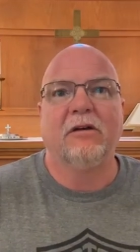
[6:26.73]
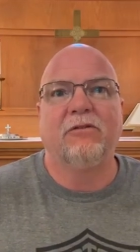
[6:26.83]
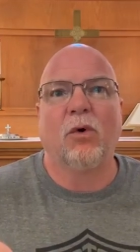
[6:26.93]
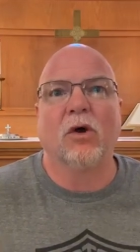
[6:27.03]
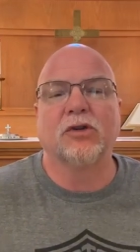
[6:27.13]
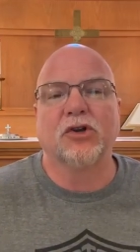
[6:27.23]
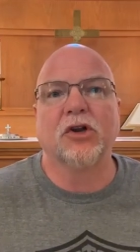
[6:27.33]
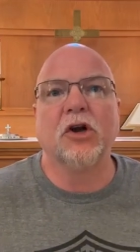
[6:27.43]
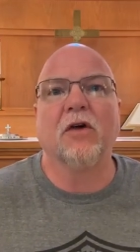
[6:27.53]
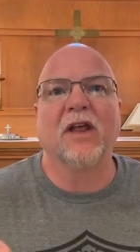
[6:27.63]
for
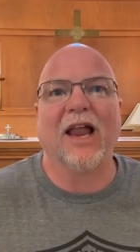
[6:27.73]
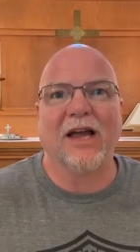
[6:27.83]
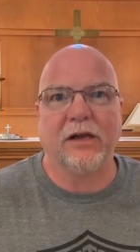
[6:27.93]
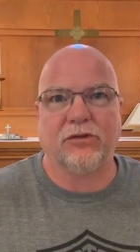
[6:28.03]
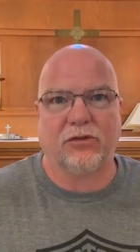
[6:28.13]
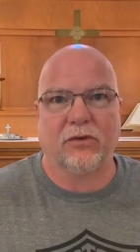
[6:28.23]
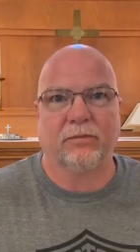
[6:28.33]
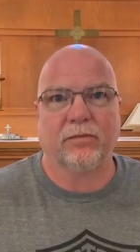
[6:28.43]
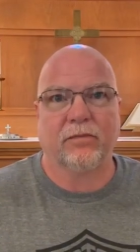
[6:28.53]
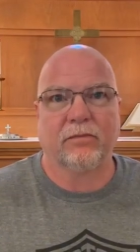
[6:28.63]
turning on the lights,
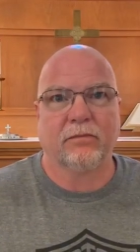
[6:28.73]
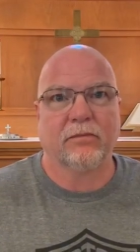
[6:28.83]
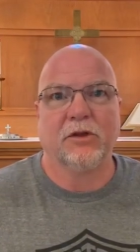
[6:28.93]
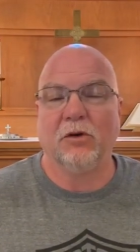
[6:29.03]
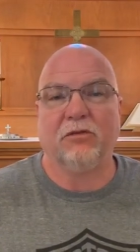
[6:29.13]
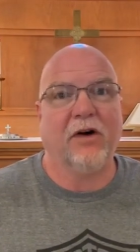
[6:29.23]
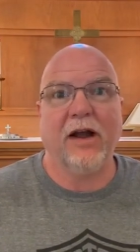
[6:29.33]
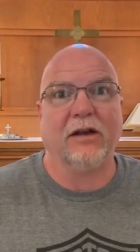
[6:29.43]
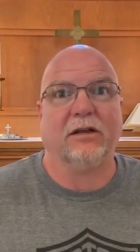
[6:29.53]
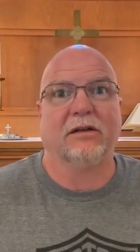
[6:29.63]
you'll
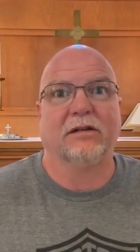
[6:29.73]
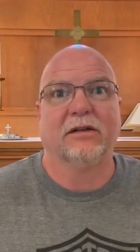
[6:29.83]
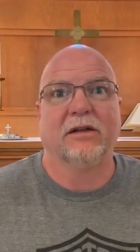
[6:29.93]
find it.